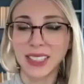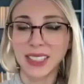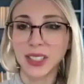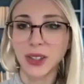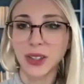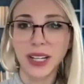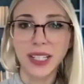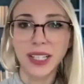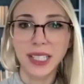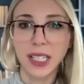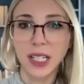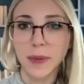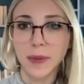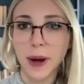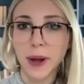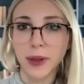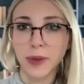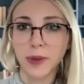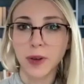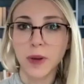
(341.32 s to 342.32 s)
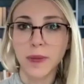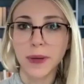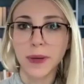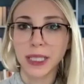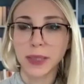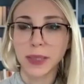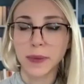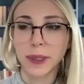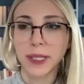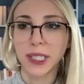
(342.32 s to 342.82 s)
It's great to hear about the
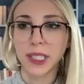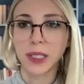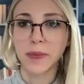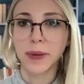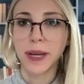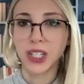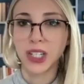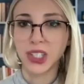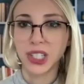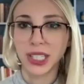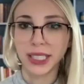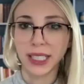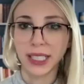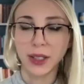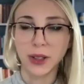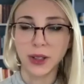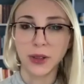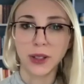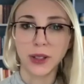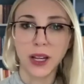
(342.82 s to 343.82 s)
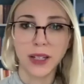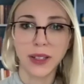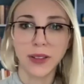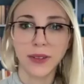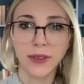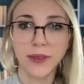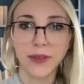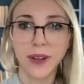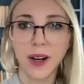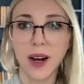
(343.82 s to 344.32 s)
robust participation. I know a lot
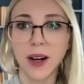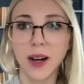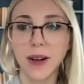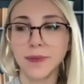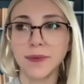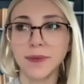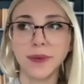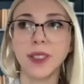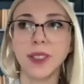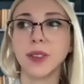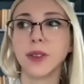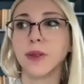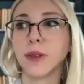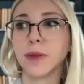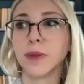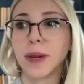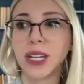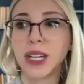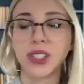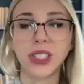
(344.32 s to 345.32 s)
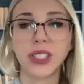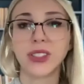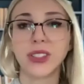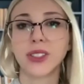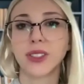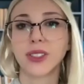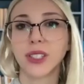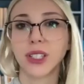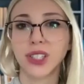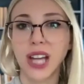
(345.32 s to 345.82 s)
of um, you know patients
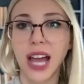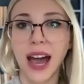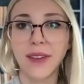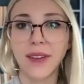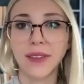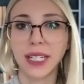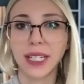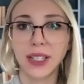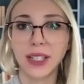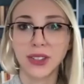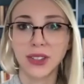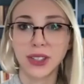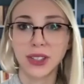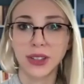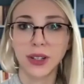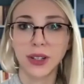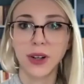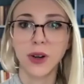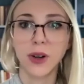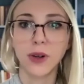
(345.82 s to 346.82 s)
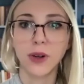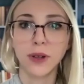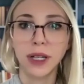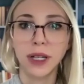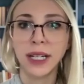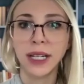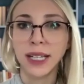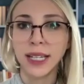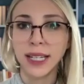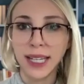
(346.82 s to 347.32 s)
are such advocates in their
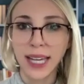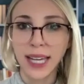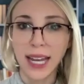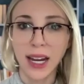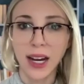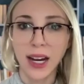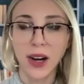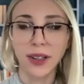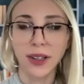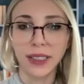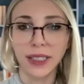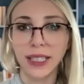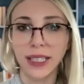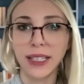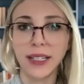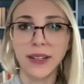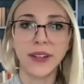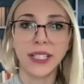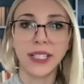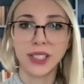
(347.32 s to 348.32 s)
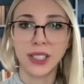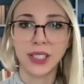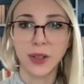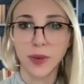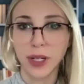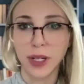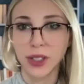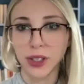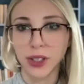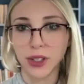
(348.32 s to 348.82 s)
own care and in advancing
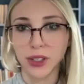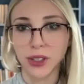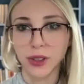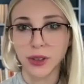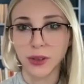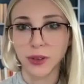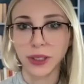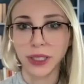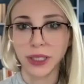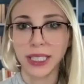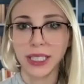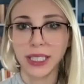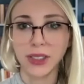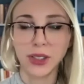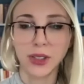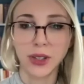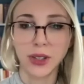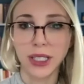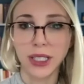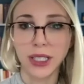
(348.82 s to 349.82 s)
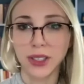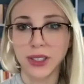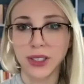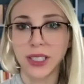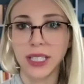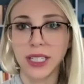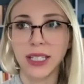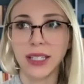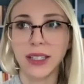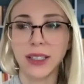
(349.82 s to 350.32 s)
research. So it really is great to
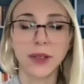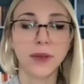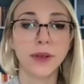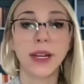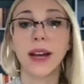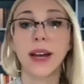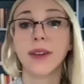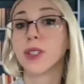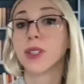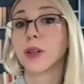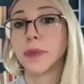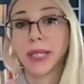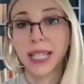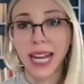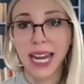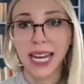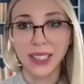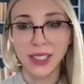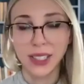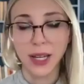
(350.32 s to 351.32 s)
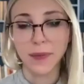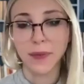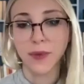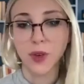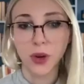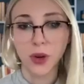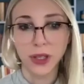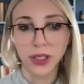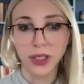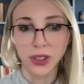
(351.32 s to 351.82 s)
see that we have so many hands up
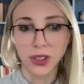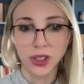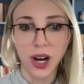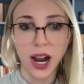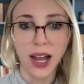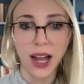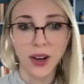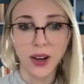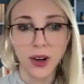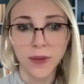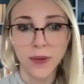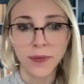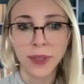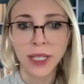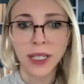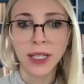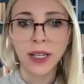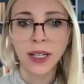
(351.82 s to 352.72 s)
for this trial.